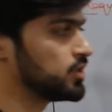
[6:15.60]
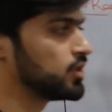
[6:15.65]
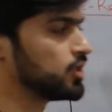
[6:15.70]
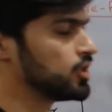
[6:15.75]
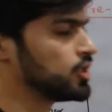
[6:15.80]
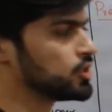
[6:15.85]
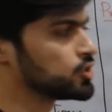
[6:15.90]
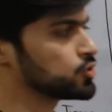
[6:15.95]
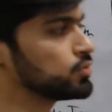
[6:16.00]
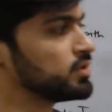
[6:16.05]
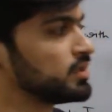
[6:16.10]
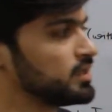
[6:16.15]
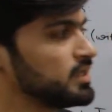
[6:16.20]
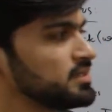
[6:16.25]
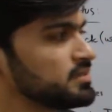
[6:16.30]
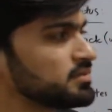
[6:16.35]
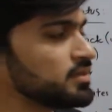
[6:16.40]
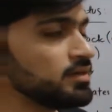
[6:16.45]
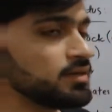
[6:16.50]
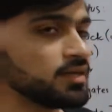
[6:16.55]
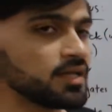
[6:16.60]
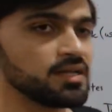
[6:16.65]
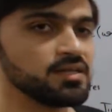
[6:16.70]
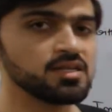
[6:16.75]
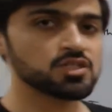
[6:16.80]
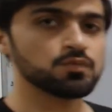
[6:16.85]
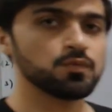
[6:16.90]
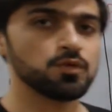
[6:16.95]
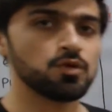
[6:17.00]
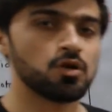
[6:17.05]
So the instantaneous
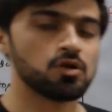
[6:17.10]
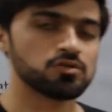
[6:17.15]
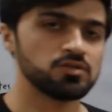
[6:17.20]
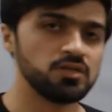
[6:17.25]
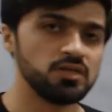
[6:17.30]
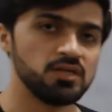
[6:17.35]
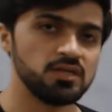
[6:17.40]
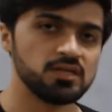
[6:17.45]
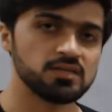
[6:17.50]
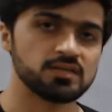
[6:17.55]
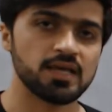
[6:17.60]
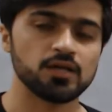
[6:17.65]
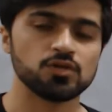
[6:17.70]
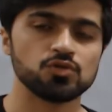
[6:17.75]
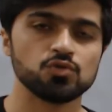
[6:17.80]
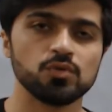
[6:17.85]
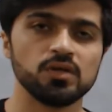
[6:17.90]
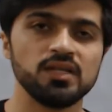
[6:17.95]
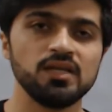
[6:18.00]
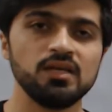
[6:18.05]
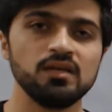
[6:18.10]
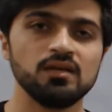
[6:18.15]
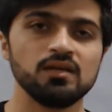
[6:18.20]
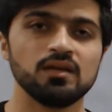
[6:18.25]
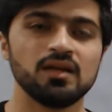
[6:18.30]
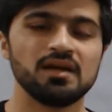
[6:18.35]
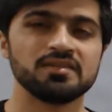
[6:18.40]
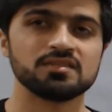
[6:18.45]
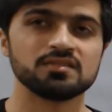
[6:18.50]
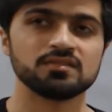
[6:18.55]
velocity is
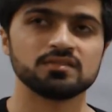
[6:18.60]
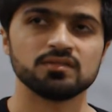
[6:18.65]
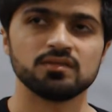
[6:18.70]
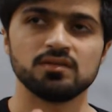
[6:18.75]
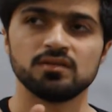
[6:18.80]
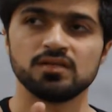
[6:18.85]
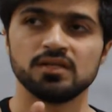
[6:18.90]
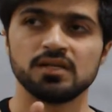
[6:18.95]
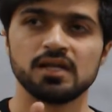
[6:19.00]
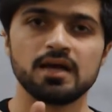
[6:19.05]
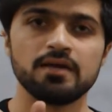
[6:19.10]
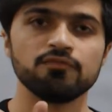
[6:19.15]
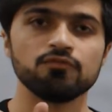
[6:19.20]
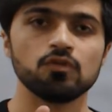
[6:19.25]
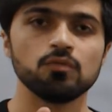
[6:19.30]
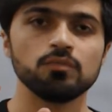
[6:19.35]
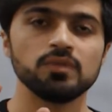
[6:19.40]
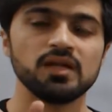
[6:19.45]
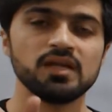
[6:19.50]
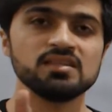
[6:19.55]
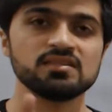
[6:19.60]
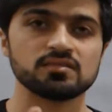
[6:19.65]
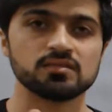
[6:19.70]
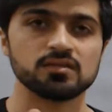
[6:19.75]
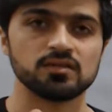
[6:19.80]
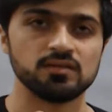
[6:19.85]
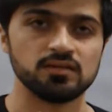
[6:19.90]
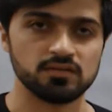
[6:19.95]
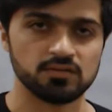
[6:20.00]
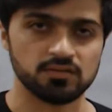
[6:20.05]
it's derived from
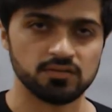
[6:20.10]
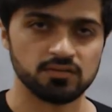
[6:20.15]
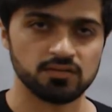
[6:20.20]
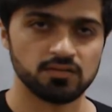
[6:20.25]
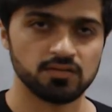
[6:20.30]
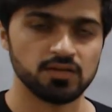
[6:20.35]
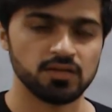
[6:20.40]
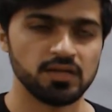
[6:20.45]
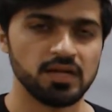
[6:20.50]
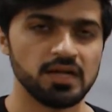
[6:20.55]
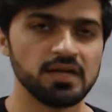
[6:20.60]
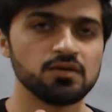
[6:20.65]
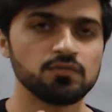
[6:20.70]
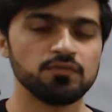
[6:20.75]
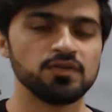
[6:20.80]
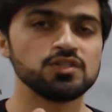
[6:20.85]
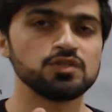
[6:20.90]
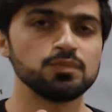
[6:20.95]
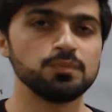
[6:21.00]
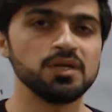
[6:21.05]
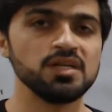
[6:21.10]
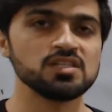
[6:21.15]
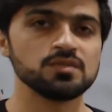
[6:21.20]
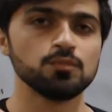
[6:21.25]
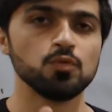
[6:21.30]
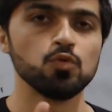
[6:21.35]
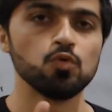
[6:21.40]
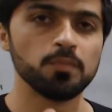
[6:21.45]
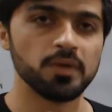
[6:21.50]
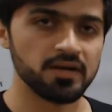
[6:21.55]
instant, which means
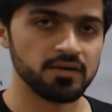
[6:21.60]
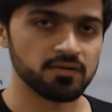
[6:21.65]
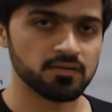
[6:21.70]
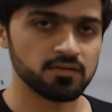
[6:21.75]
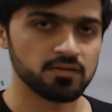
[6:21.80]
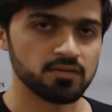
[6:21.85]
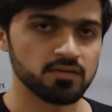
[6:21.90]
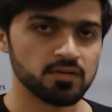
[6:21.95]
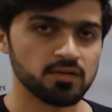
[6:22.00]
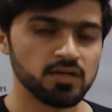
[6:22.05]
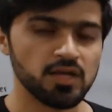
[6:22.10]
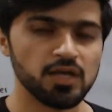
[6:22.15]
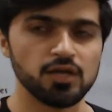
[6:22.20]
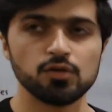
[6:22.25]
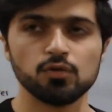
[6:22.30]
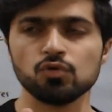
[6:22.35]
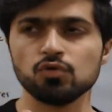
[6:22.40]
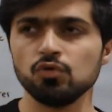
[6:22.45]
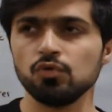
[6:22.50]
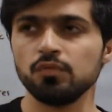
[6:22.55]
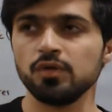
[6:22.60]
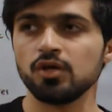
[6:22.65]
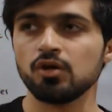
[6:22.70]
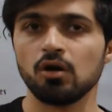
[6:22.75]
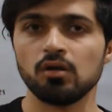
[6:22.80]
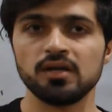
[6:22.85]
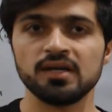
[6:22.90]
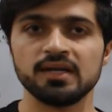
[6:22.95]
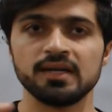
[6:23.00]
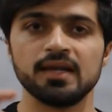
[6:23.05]
movement. In Urdu we
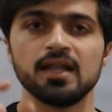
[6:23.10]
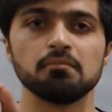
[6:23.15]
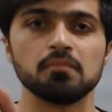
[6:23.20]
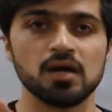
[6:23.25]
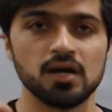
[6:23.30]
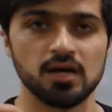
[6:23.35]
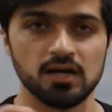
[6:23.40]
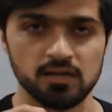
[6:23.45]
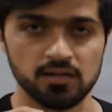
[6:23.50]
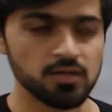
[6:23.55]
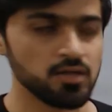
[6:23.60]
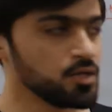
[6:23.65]
call it lamha.